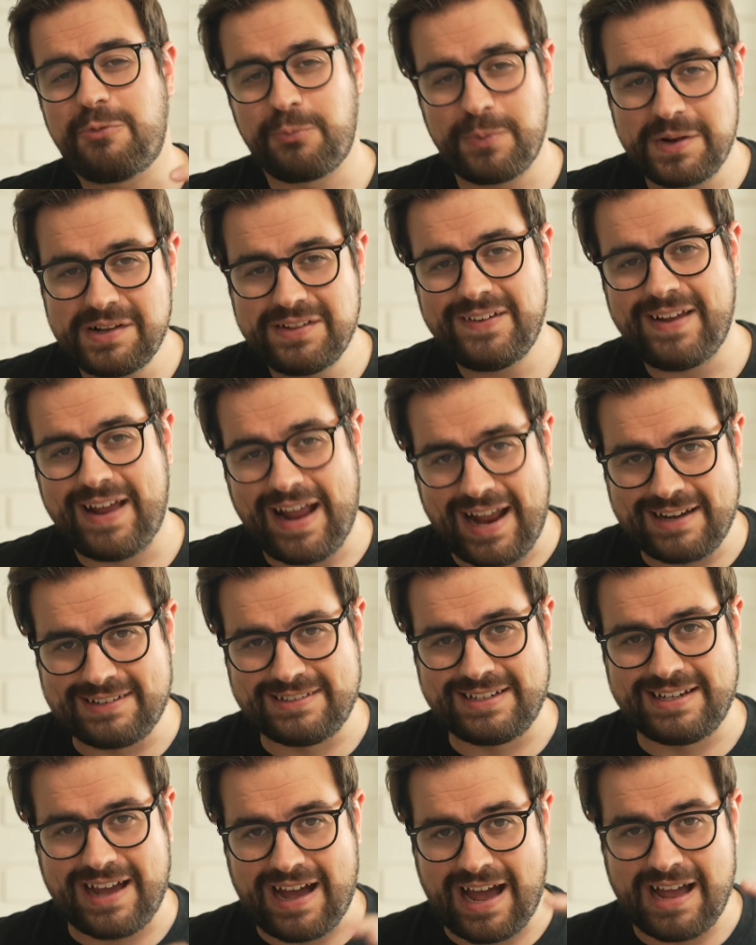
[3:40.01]
really
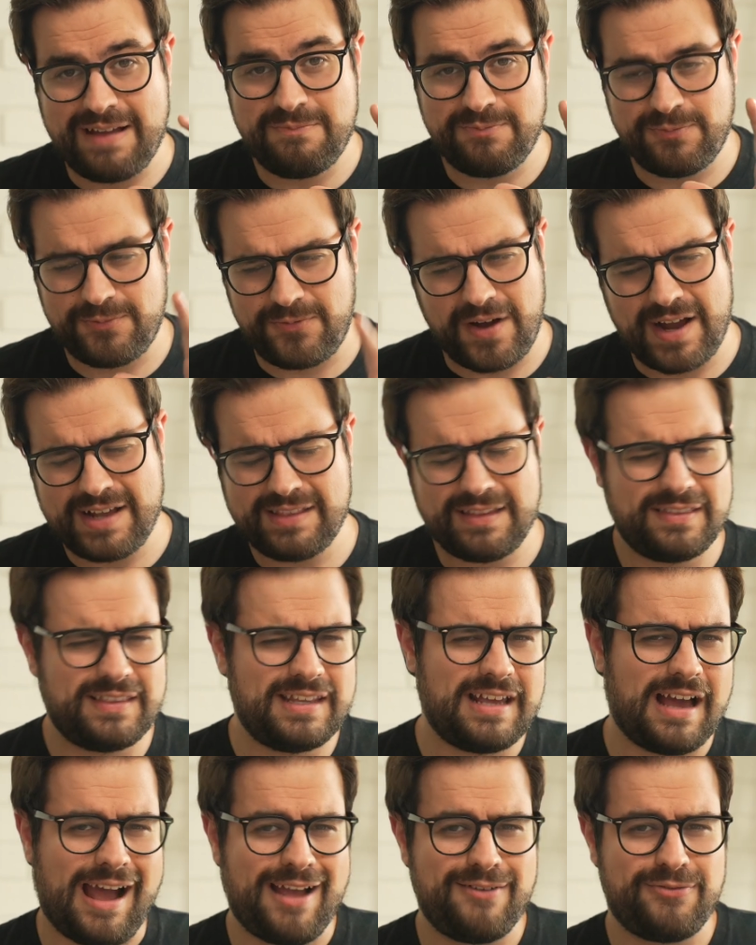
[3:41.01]
handy. I find that
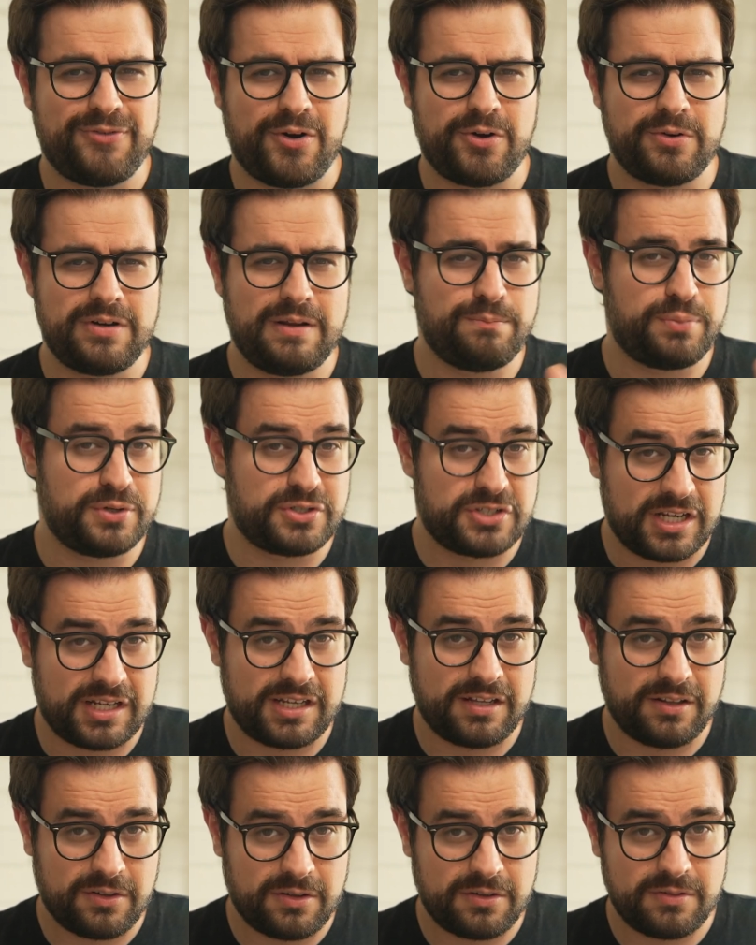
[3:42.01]
the iPhone in
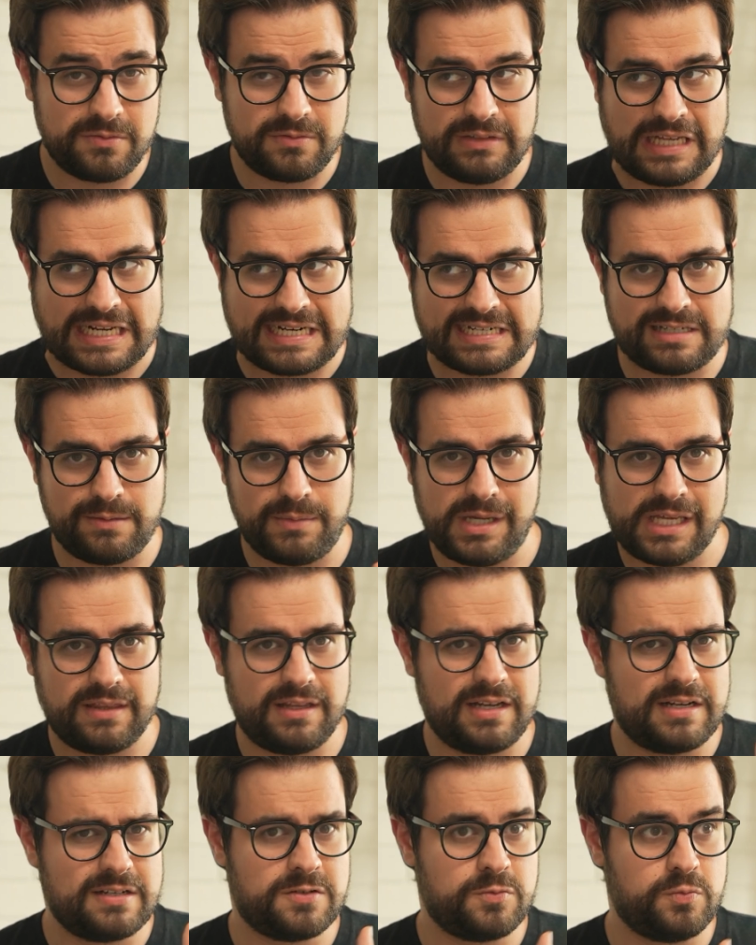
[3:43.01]
particular likes to make
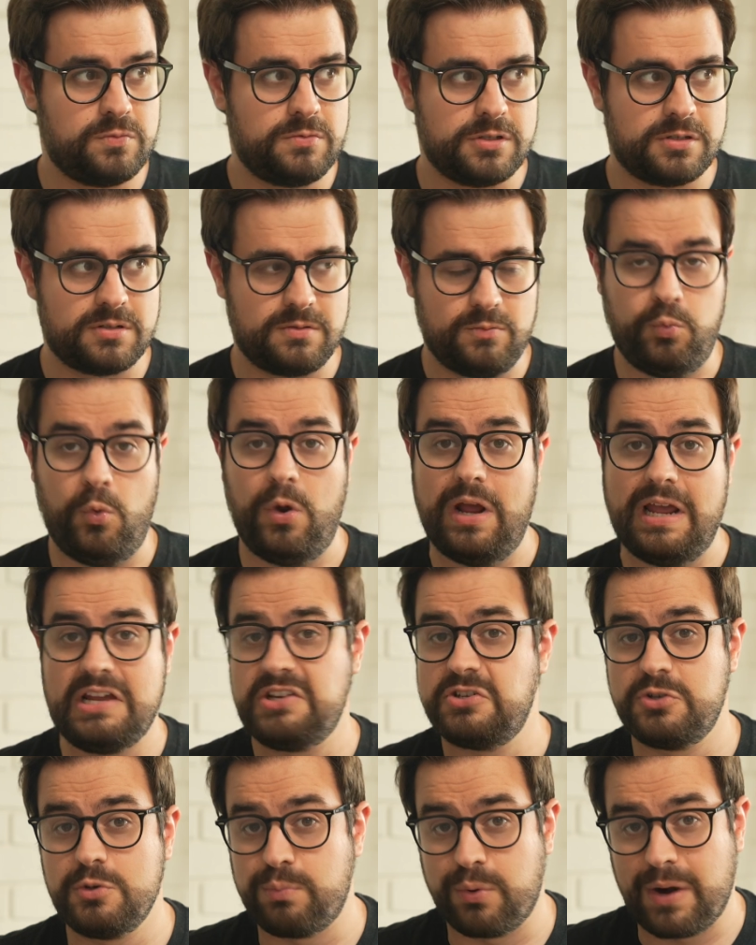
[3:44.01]
things just way
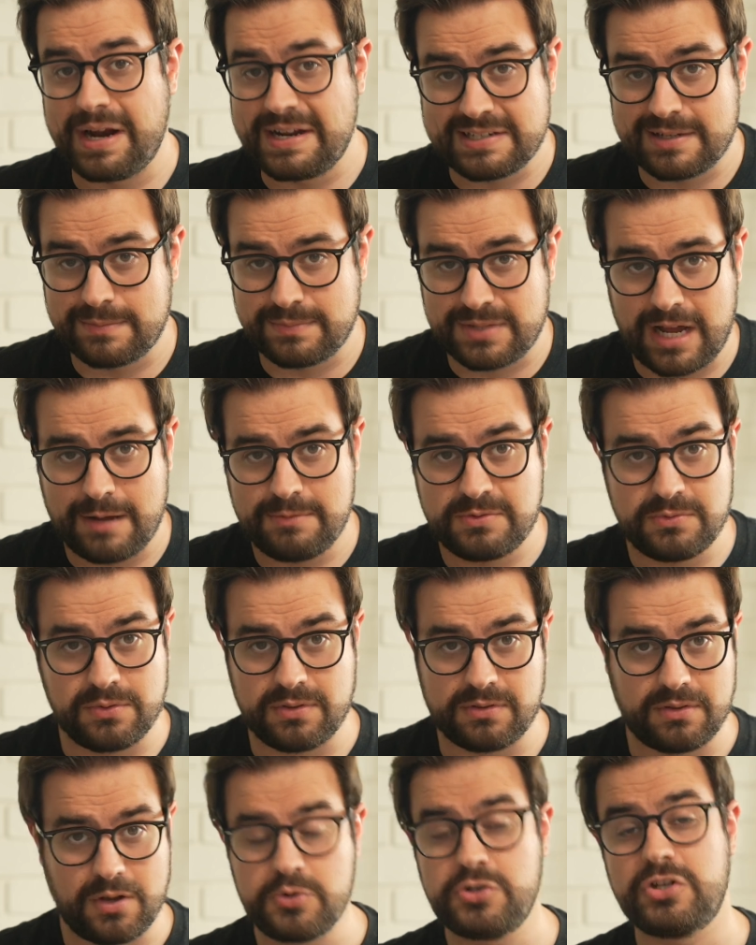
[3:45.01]
too bright sometimes
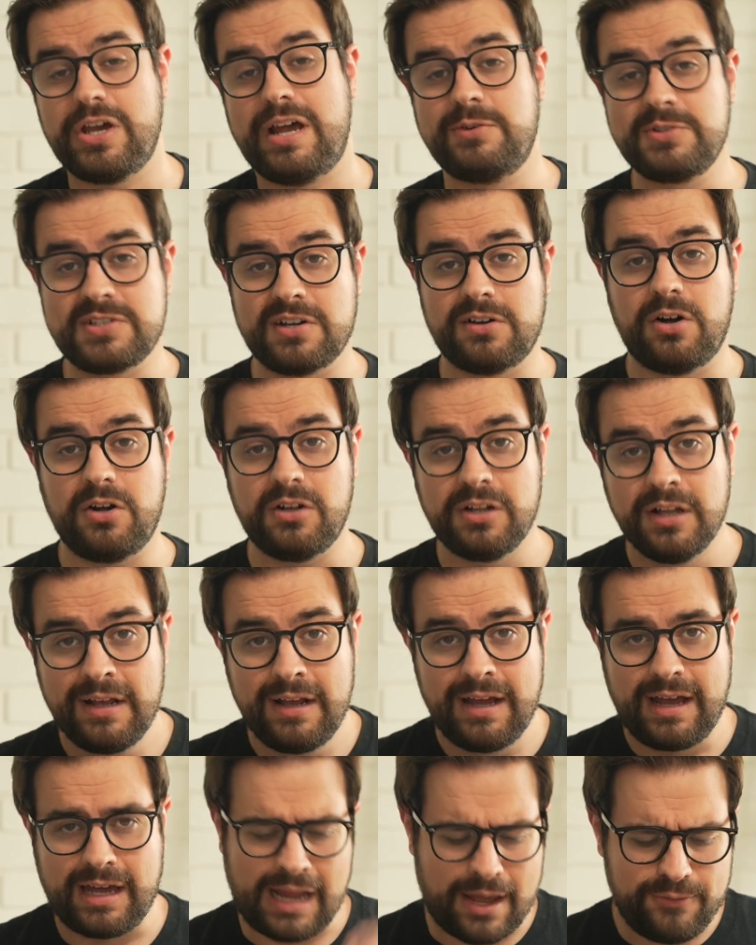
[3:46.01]
with no shadows at all,
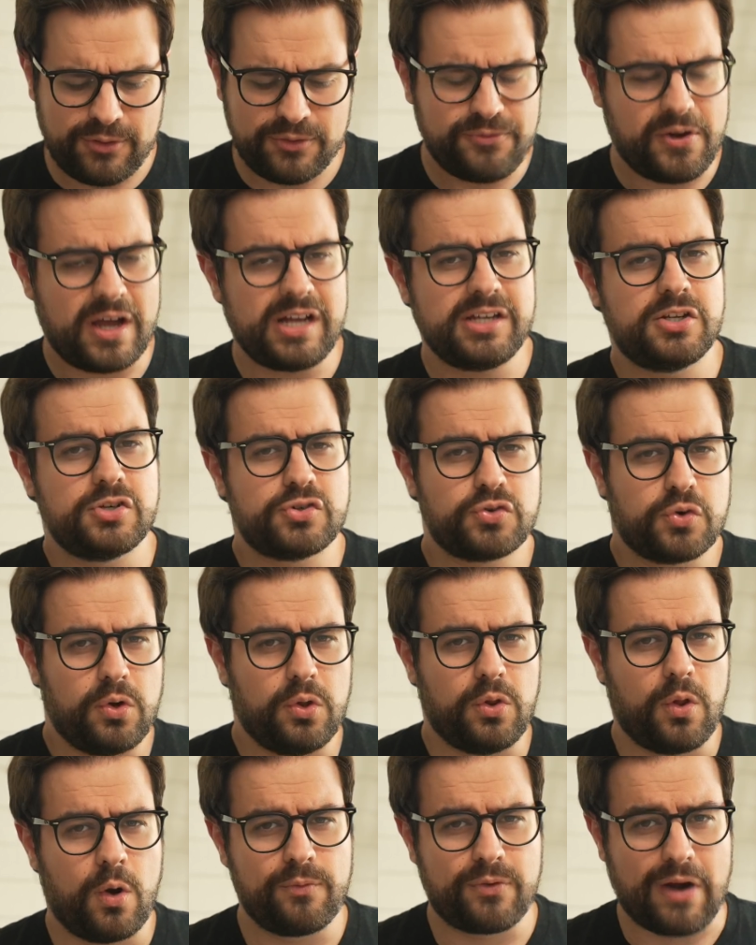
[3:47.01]
and having fine
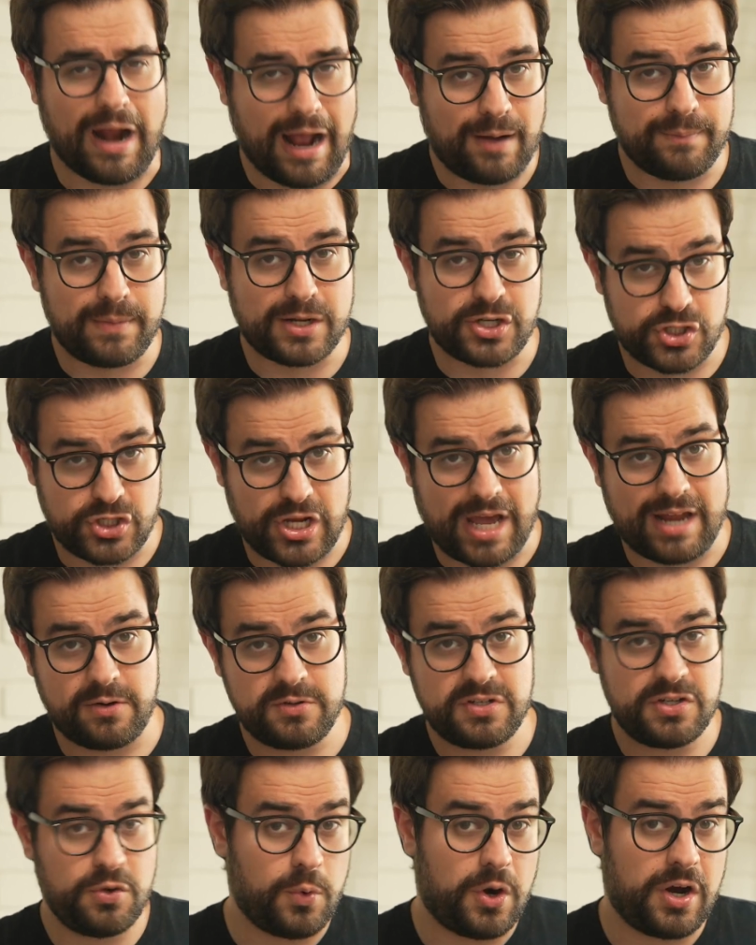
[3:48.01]
control over how much
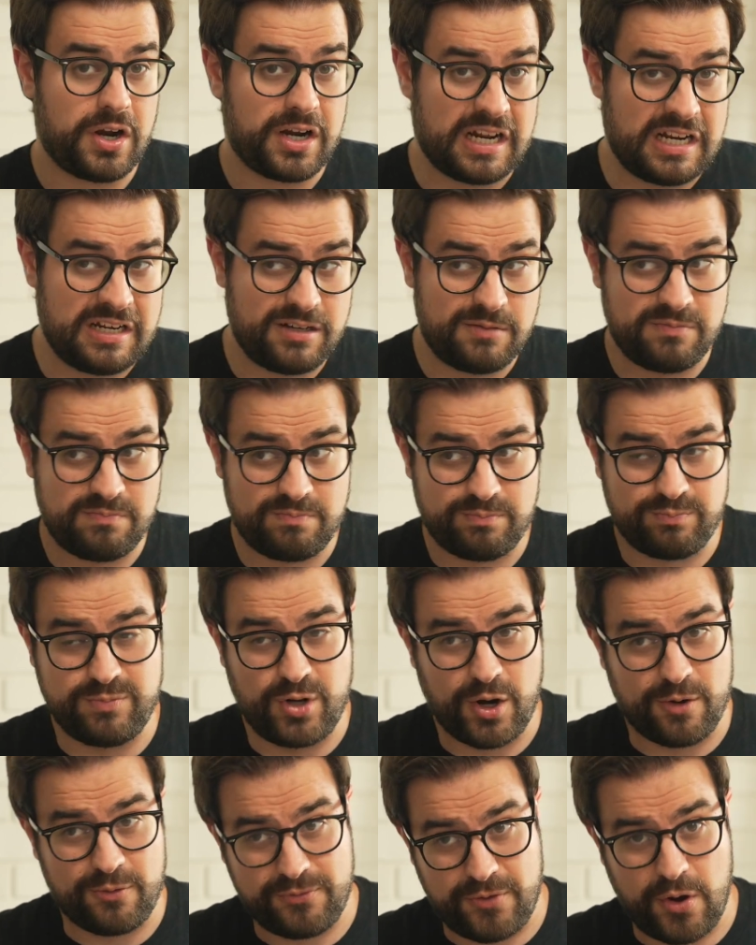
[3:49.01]
shadows you want in
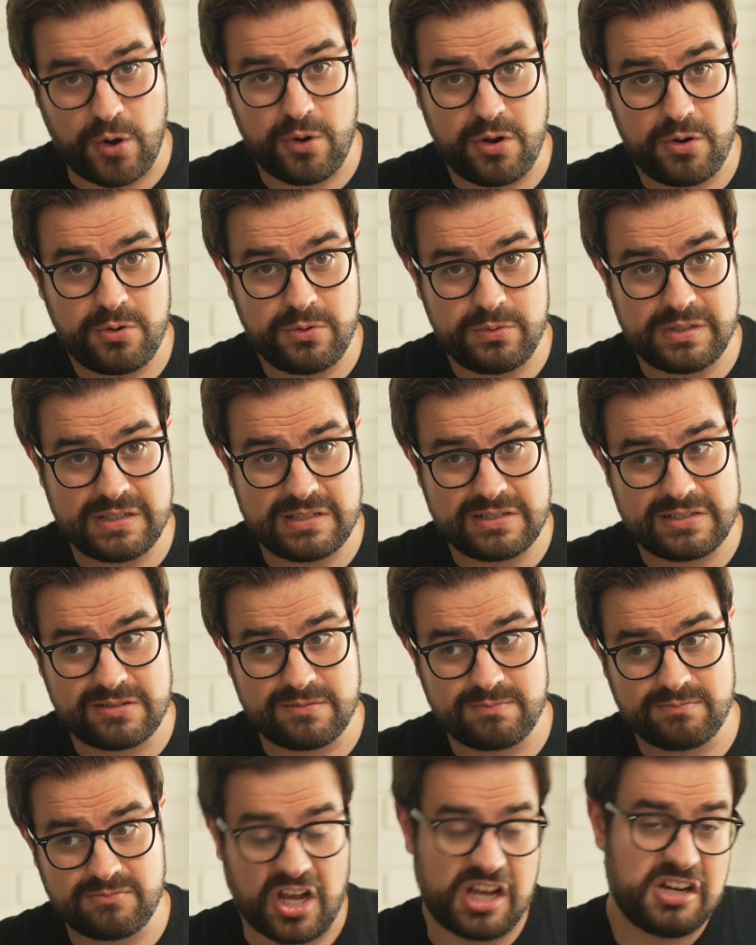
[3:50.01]
your photo is
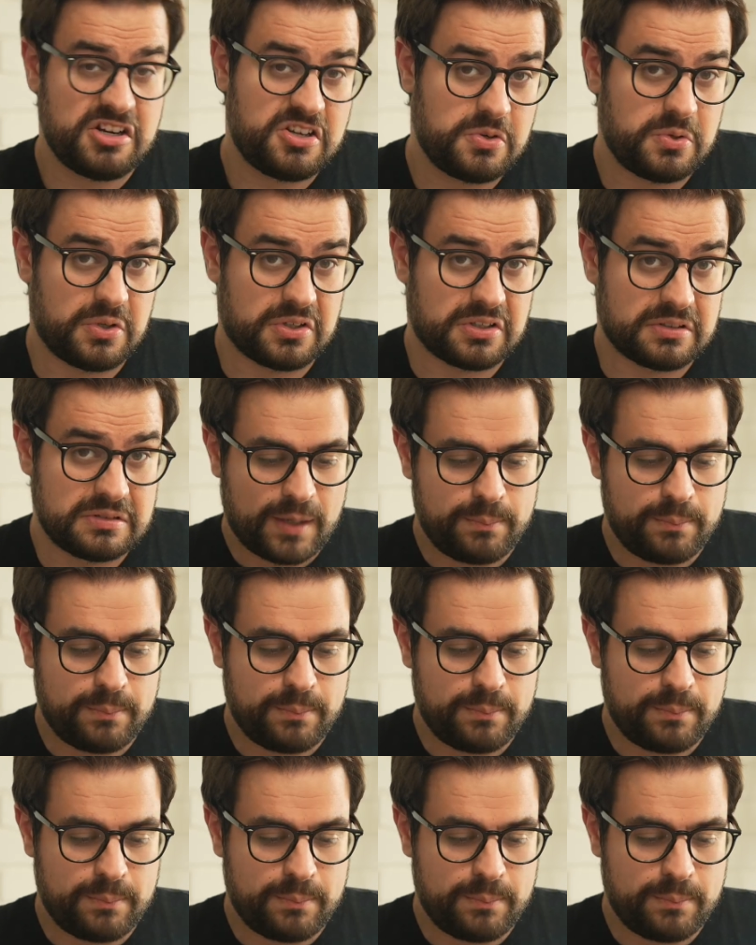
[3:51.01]
kind of cool.